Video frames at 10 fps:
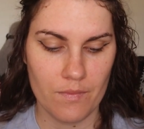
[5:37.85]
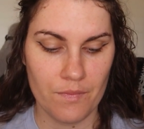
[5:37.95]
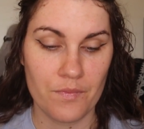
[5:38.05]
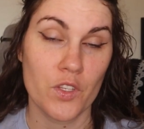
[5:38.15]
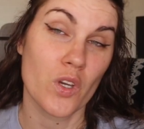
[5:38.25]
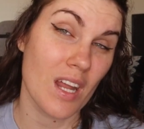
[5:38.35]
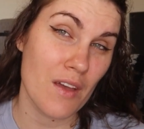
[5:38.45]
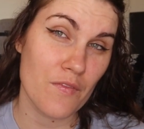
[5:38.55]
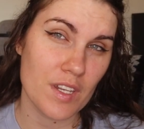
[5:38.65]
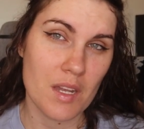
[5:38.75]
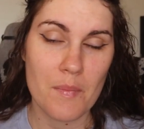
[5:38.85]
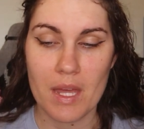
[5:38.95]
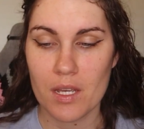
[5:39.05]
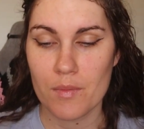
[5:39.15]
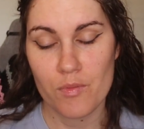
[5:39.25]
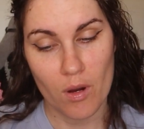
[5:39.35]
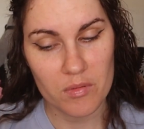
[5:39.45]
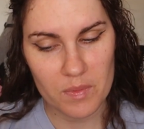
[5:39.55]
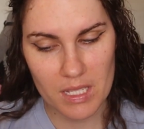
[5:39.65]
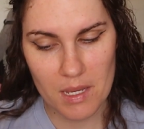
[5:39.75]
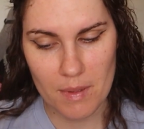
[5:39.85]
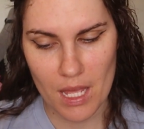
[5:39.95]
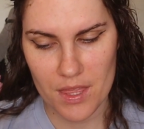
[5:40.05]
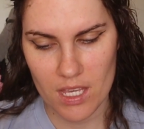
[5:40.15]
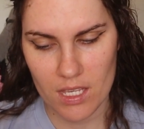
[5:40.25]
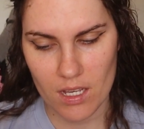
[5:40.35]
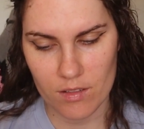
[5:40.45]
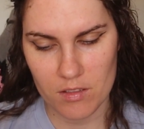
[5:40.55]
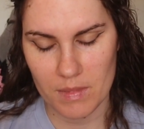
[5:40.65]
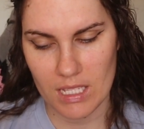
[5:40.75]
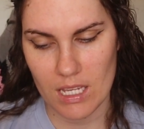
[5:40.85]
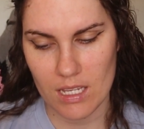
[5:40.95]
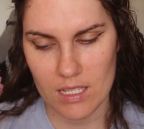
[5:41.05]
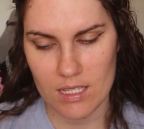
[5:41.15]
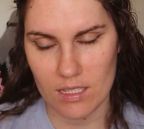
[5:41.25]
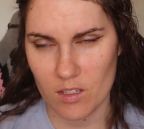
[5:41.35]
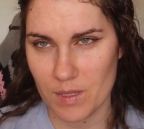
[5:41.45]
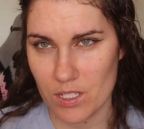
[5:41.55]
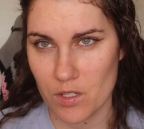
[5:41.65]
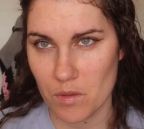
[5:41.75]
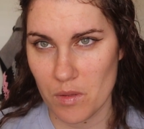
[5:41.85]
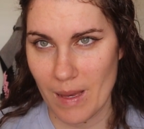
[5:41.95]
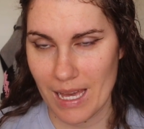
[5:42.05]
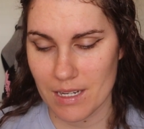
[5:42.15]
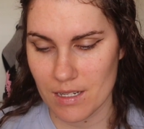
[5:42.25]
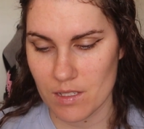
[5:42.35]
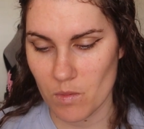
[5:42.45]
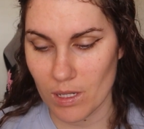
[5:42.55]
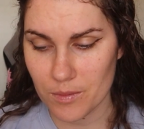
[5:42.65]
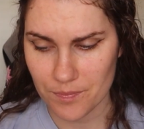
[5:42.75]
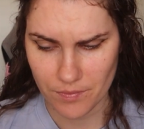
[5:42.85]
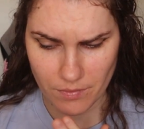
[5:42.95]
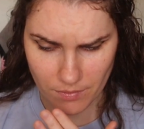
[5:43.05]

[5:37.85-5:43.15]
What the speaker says: Could I have fitted it better? Probably, but I think ultimately it's a little bit to do with the pattern as well.